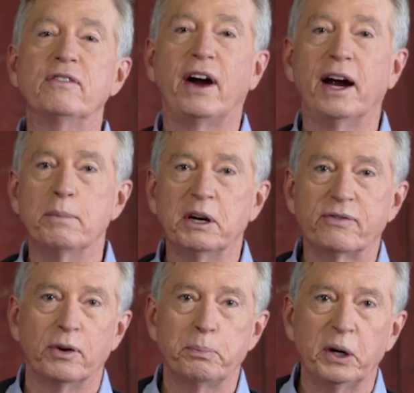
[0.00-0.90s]

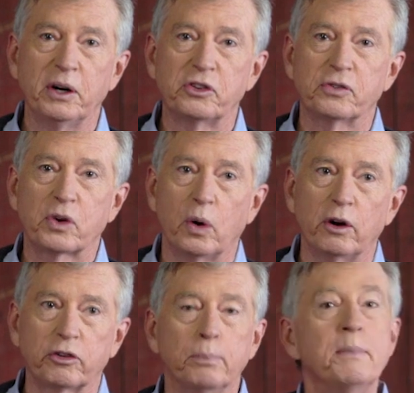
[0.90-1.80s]
environment for birds, of
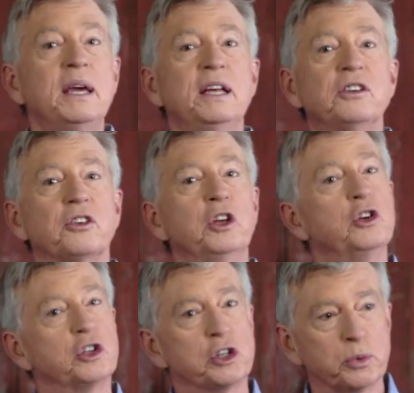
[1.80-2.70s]
course, means that
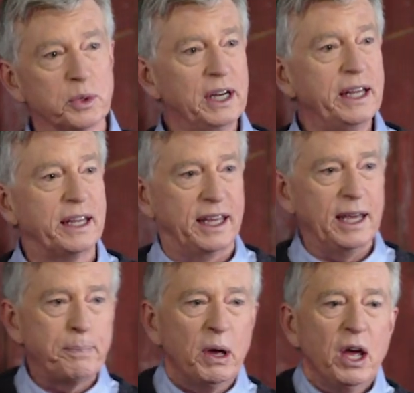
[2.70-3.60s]
you should really
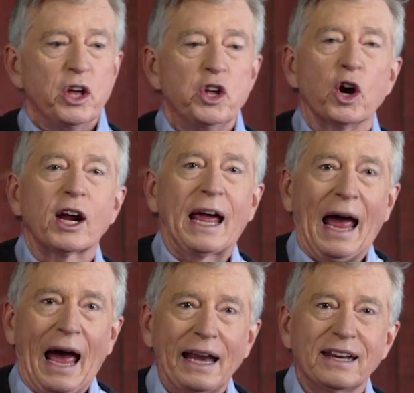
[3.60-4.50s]
keep your
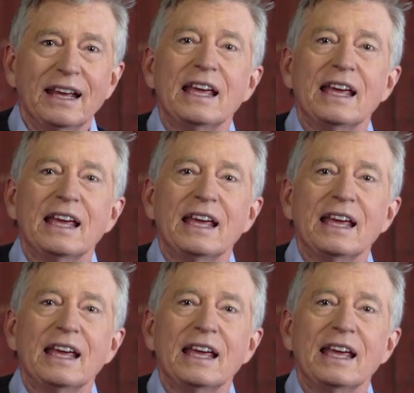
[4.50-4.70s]
cat